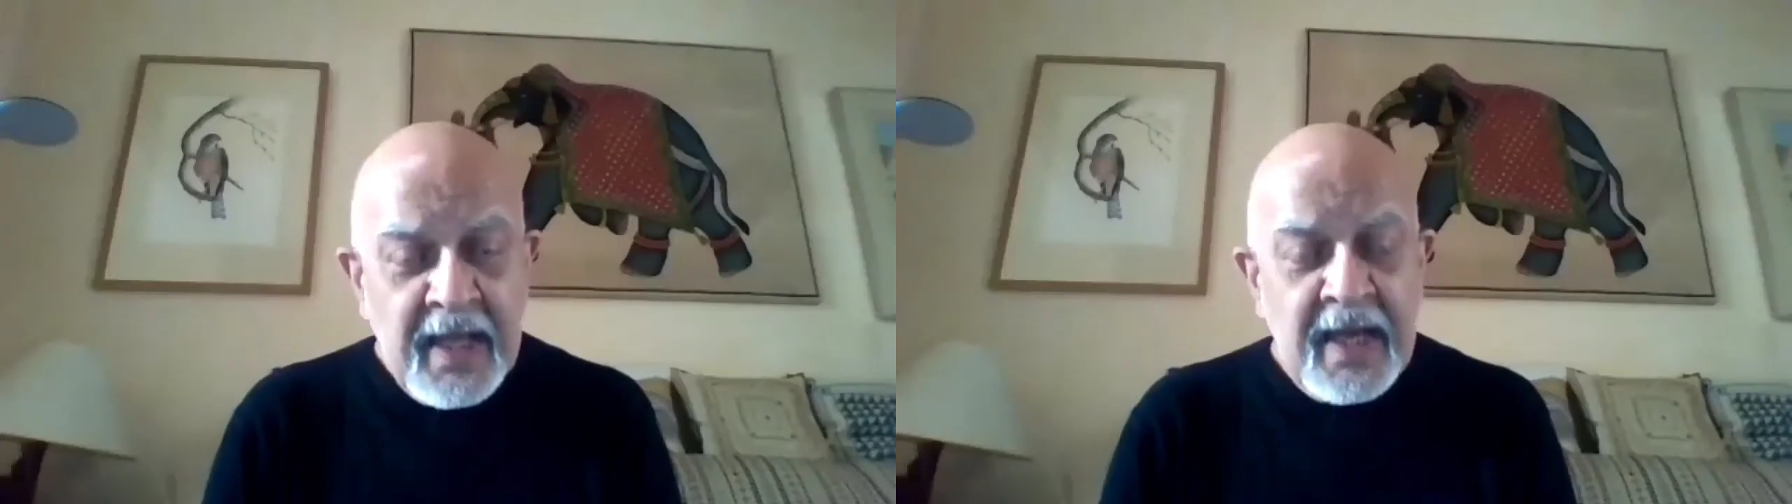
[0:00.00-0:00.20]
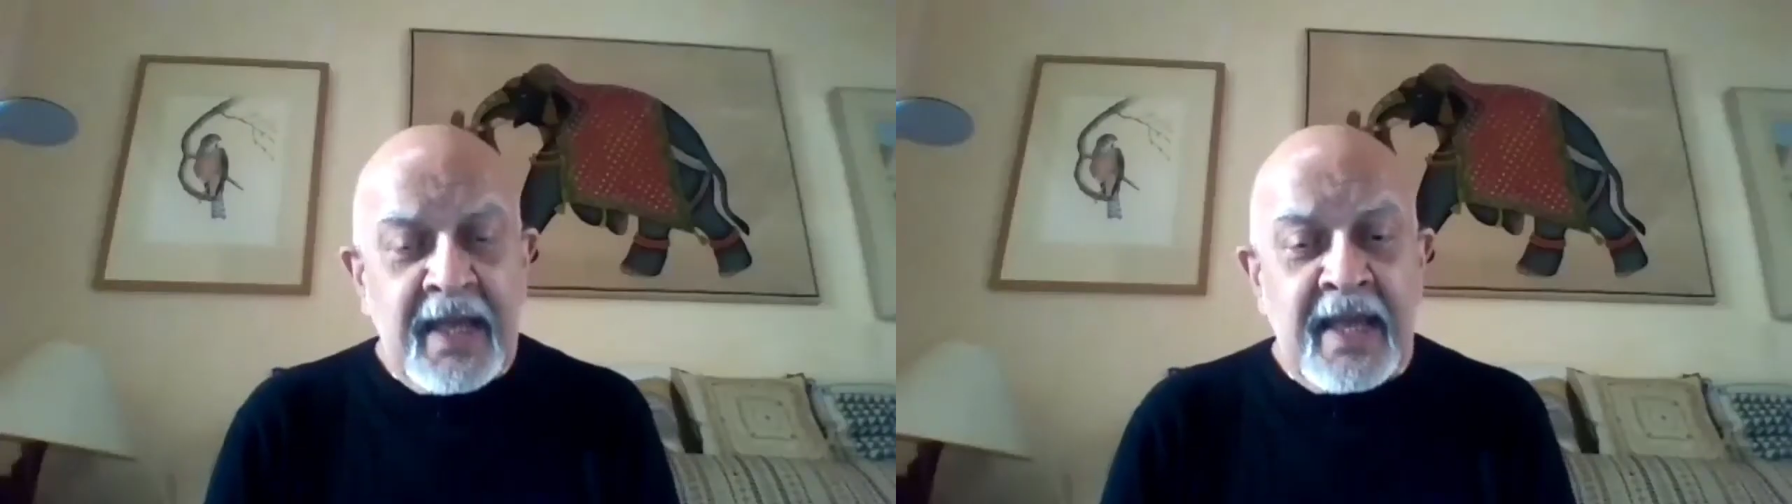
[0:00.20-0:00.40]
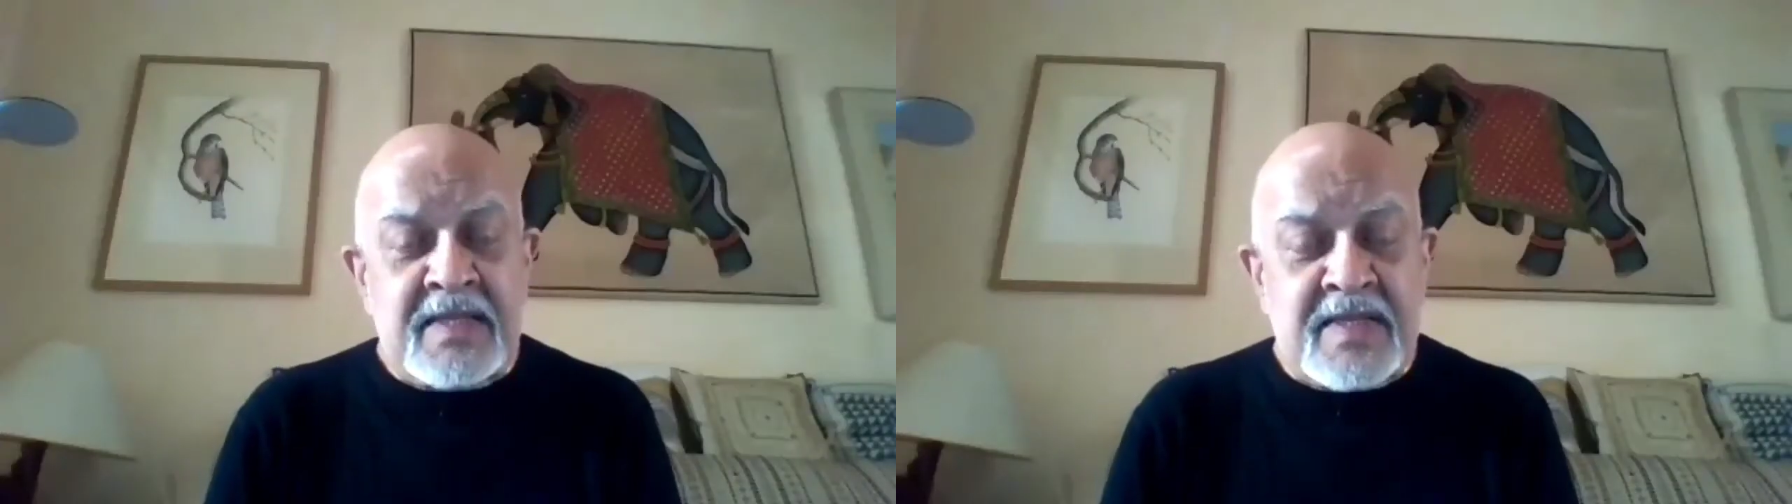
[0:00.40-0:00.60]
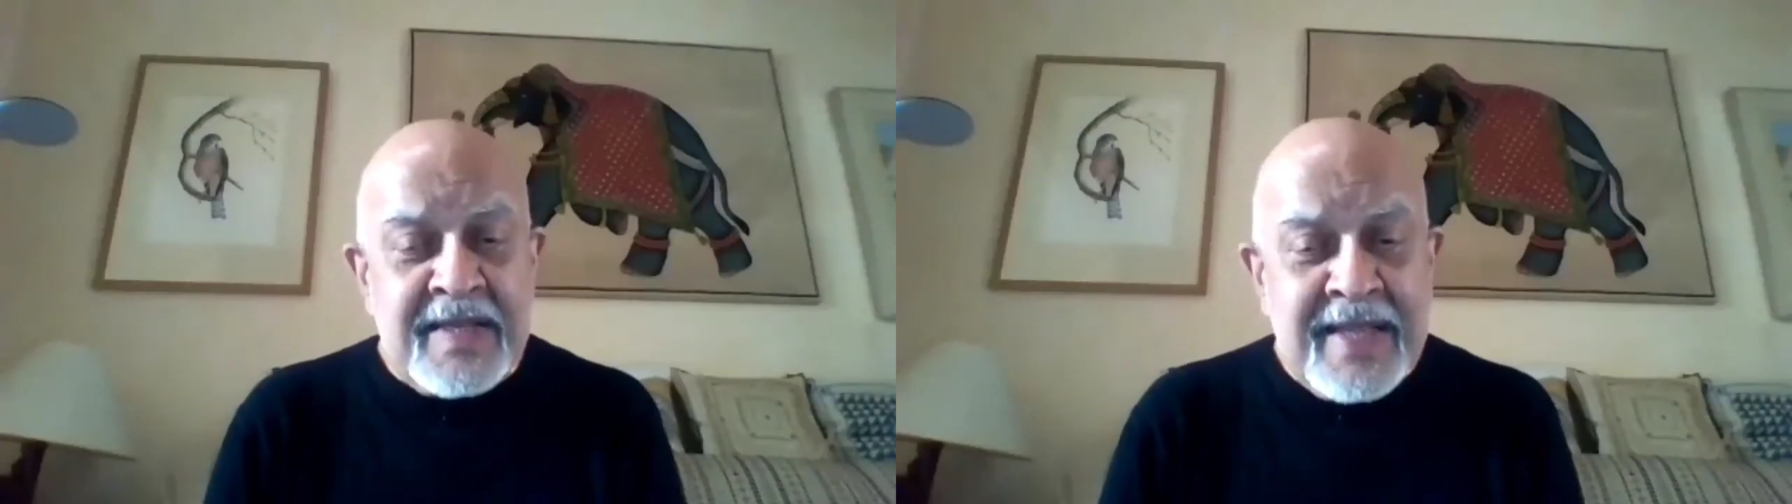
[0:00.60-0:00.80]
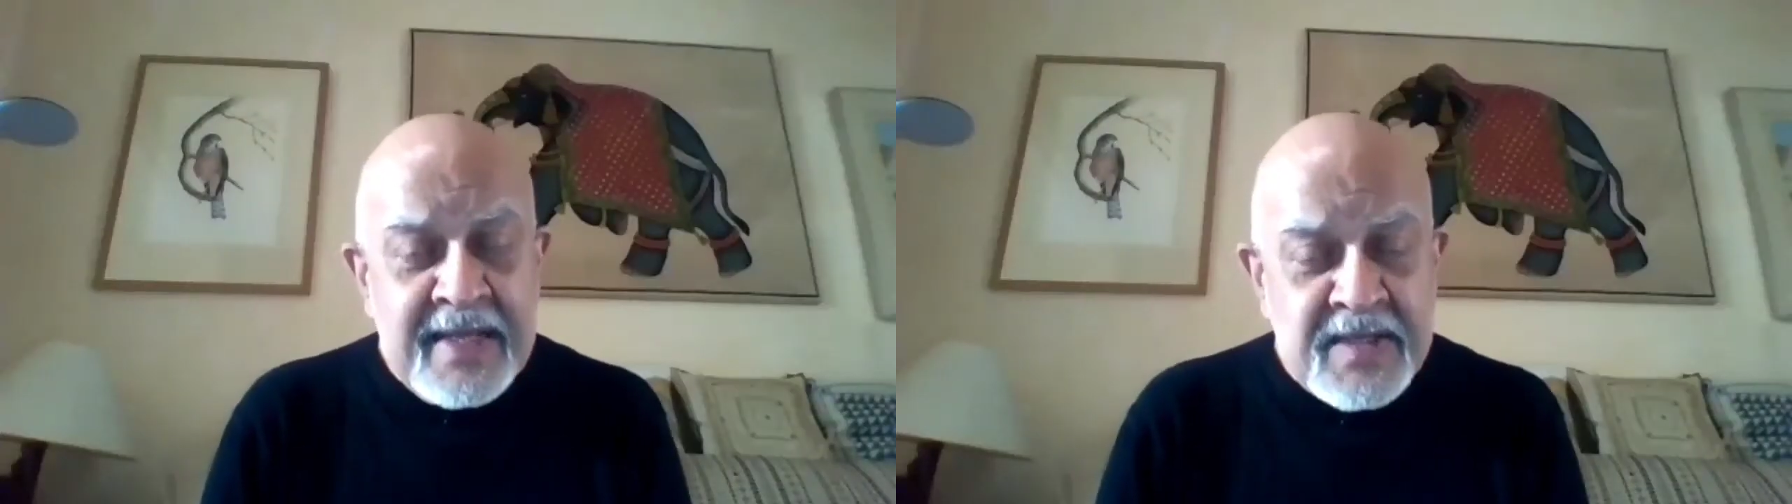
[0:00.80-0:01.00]
against
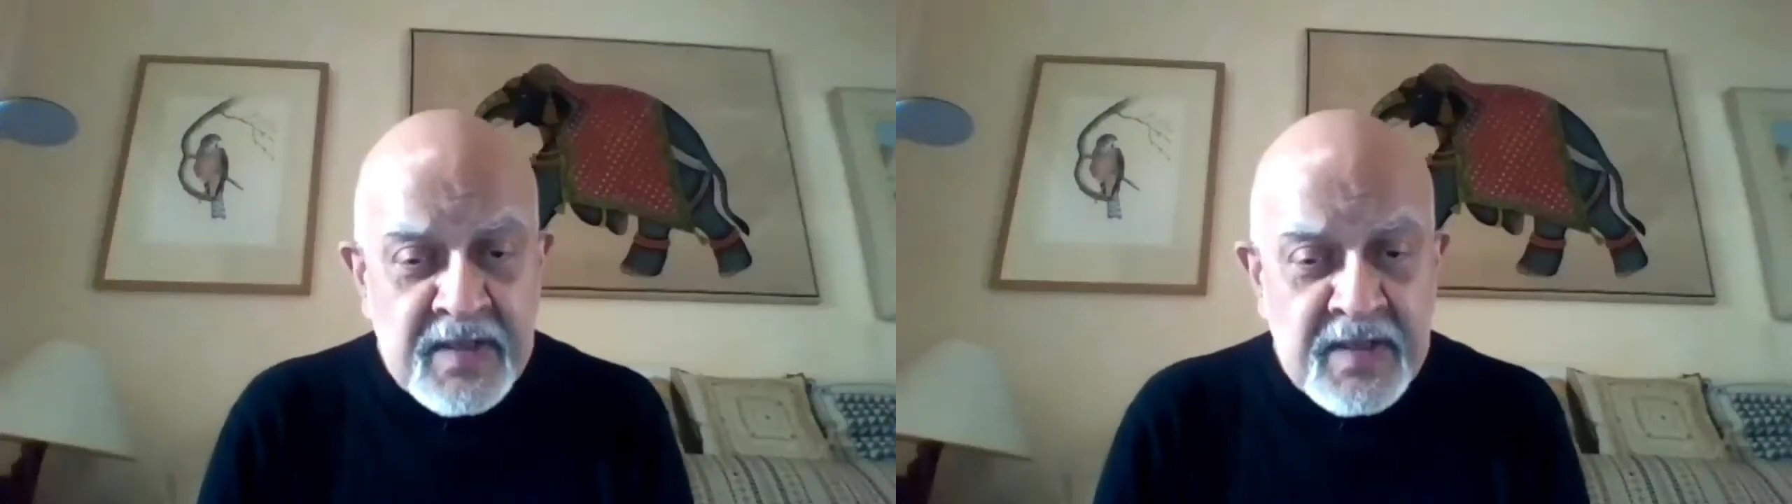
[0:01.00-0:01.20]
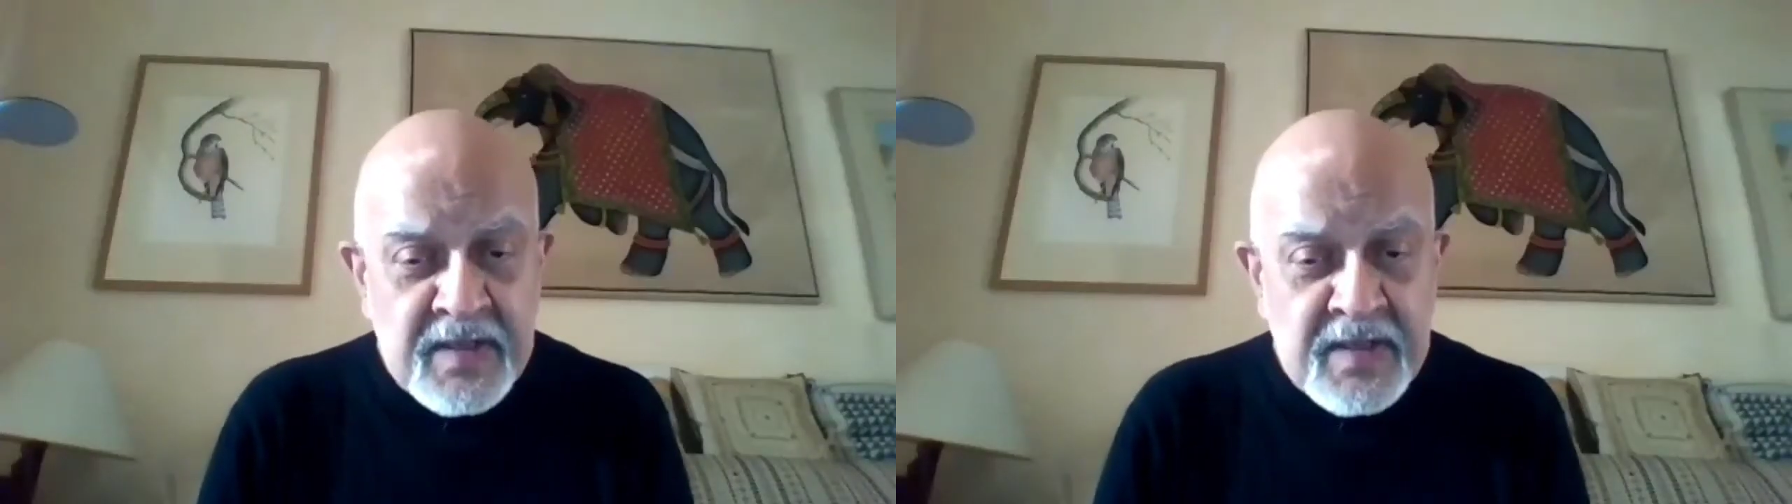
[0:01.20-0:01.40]
latent